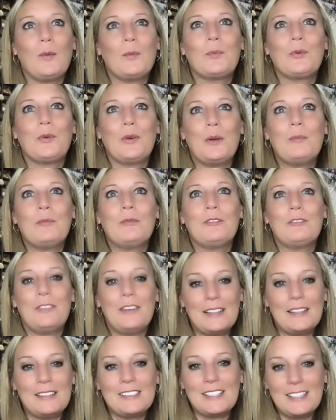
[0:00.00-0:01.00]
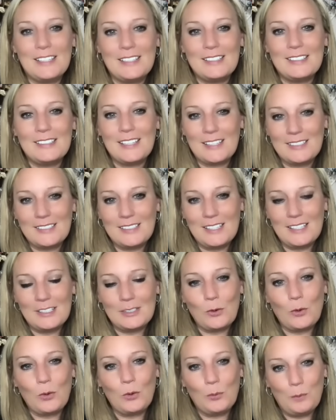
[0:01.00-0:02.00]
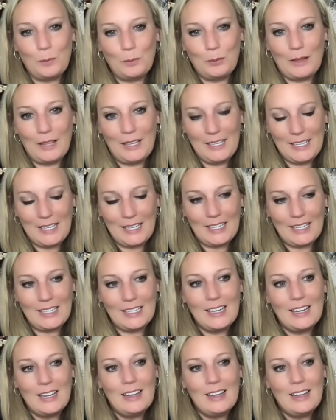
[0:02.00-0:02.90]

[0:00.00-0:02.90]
Prim fits in Dixie's old blanket,